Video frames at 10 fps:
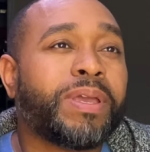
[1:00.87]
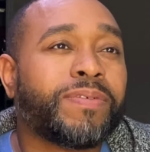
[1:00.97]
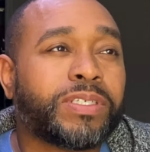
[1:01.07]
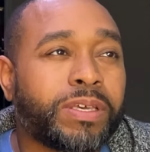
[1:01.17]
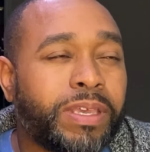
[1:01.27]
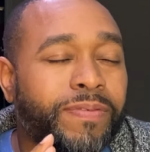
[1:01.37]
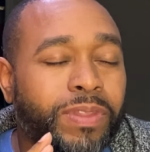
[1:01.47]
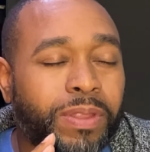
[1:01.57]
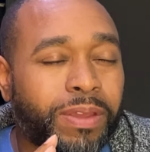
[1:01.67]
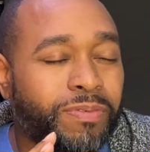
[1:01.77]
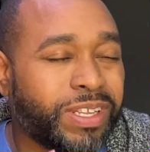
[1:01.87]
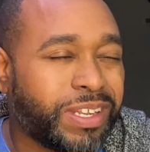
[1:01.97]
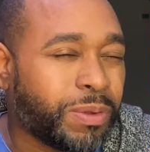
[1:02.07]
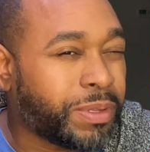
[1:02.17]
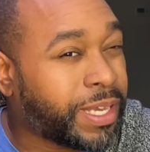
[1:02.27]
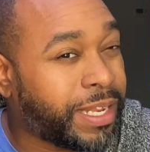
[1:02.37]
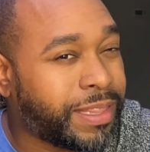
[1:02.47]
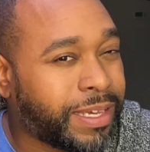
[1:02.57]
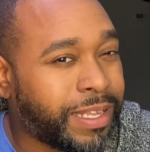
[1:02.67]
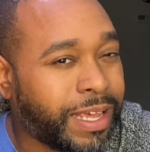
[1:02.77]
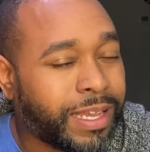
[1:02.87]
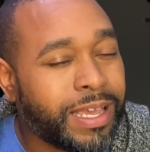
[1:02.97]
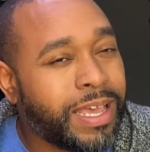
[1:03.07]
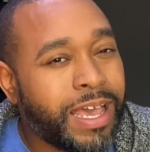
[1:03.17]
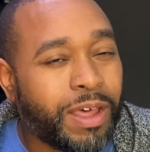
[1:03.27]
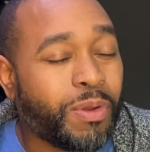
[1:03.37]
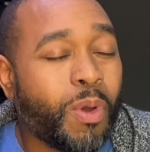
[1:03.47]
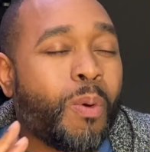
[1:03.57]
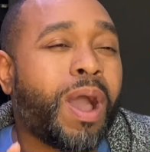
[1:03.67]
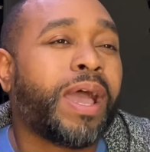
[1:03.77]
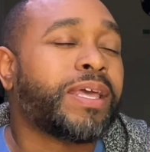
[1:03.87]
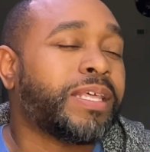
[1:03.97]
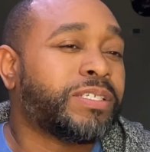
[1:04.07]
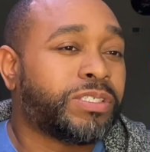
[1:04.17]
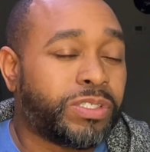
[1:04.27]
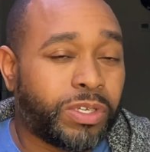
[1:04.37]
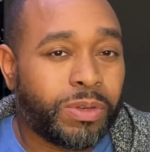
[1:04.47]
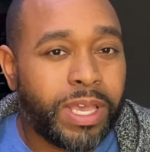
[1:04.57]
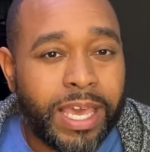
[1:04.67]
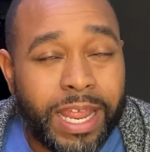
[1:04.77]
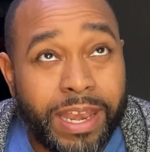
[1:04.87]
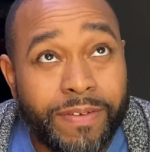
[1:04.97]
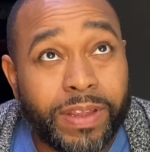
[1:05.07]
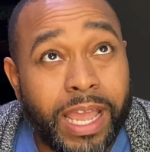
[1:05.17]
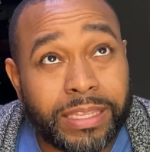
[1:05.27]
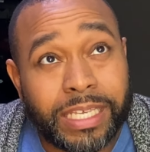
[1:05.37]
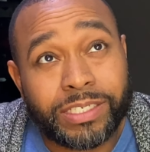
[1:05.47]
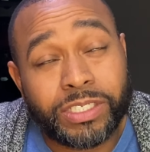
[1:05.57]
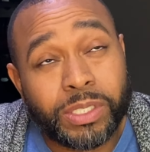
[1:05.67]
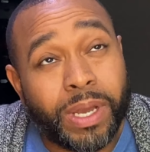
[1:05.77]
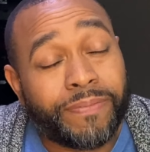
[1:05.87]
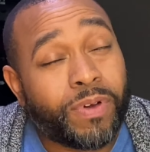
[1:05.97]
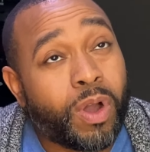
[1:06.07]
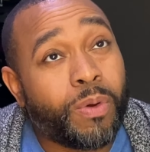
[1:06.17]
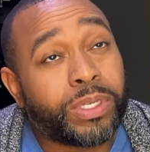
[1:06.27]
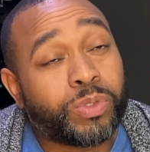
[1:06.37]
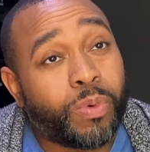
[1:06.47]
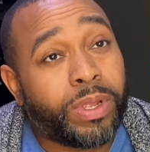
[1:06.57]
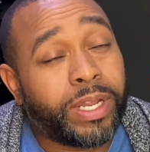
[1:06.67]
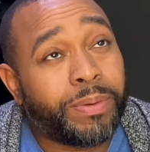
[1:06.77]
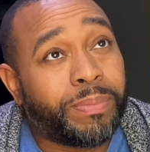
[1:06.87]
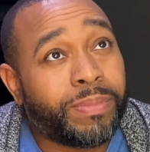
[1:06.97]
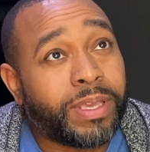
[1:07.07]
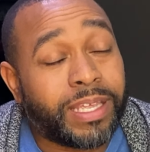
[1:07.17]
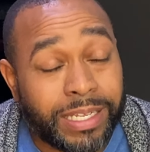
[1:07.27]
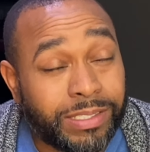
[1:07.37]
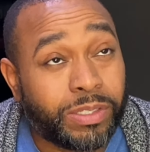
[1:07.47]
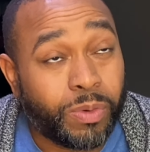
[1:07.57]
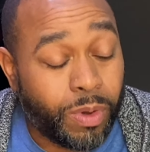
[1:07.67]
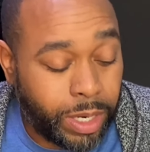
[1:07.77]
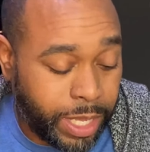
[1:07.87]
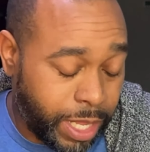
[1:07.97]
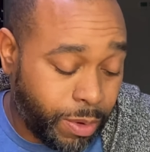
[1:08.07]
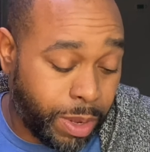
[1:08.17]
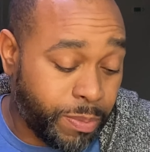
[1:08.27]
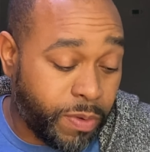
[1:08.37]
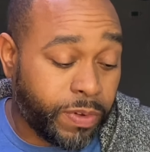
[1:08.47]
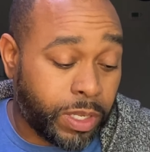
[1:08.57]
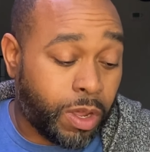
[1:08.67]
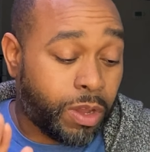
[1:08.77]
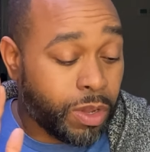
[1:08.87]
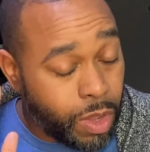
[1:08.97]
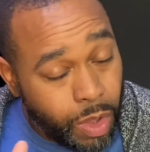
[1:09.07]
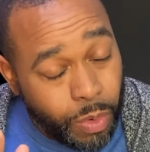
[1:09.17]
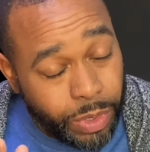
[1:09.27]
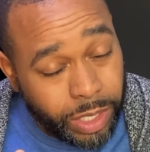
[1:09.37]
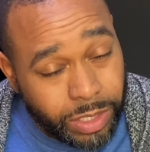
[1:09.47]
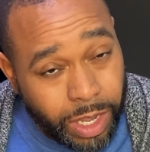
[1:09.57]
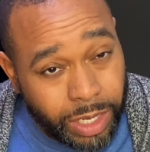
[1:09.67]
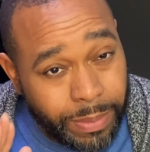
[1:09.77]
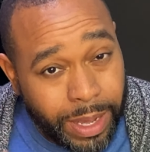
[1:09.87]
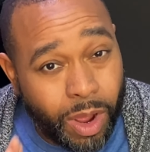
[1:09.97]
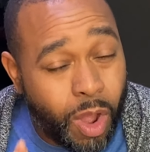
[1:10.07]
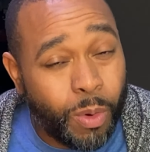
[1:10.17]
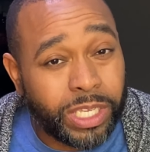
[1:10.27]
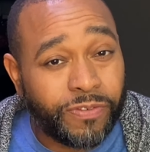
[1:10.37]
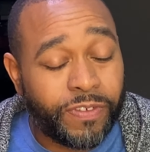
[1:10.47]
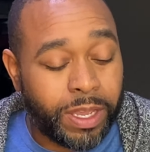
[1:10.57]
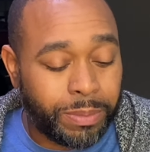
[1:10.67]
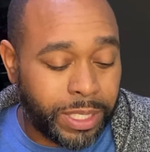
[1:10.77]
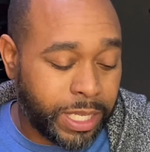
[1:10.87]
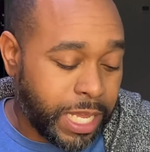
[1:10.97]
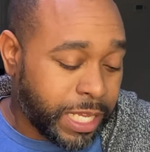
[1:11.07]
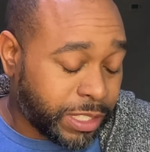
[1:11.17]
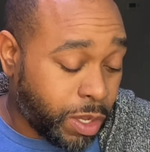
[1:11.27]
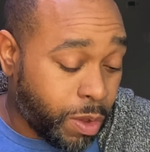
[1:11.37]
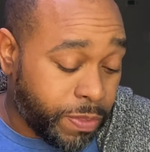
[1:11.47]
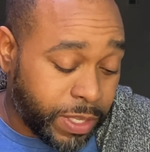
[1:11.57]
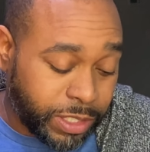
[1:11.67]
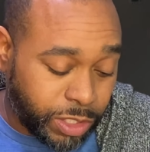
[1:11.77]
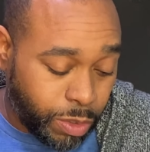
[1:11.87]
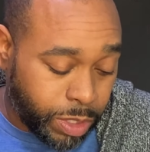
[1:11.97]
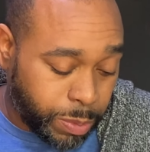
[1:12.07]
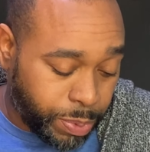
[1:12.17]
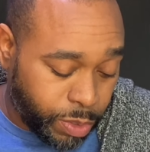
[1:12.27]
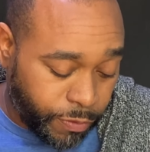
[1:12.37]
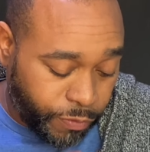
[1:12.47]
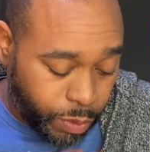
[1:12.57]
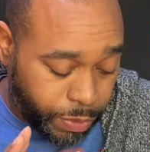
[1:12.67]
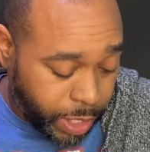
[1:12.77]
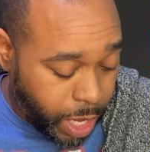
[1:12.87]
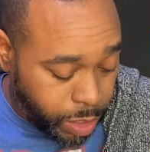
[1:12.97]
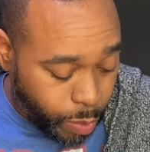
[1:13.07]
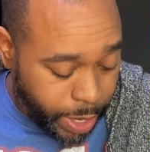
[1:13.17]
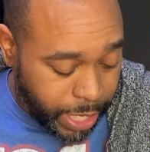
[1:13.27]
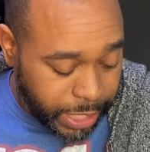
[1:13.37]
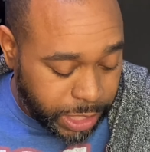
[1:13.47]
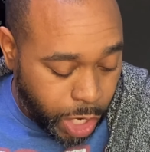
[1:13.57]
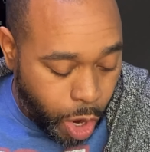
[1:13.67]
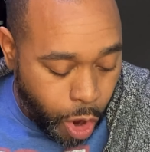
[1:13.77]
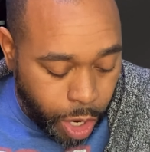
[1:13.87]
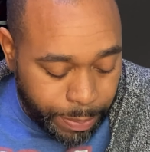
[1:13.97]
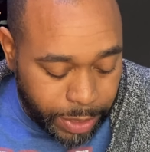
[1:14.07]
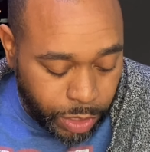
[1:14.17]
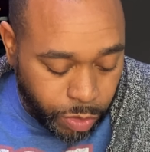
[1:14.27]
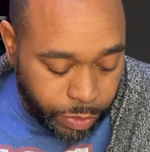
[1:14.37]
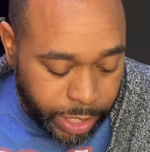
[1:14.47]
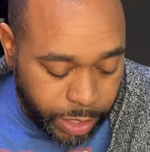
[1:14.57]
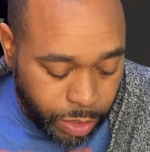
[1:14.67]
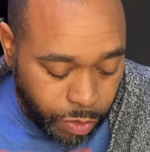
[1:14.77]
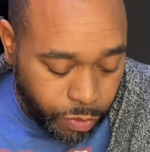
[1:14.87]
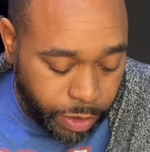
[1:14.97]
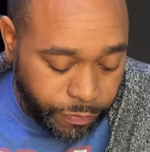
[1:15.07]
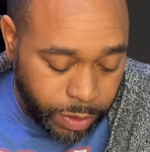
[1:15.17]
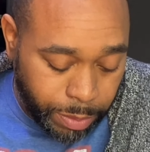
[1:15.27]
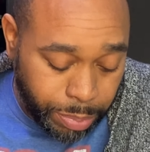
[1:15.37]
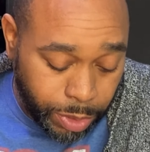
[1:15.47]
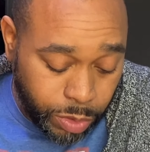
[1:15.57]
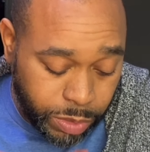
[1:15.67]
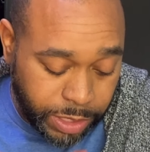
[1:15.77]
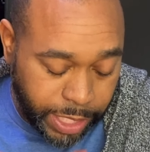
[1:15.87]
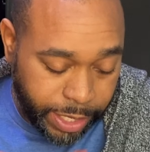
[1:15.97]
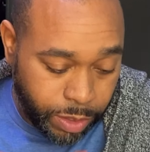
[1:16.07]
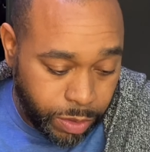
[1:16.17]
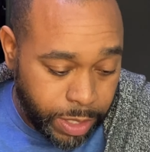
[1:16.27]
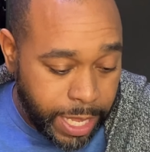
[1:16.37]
me of each other even though they really don't look anything alike i don't know why they just do and i never got that shoe i've always wanted it and i still want it anyway moving along we are talking about always family so this shoe is beautiful the colorway is carbon green rift blue sail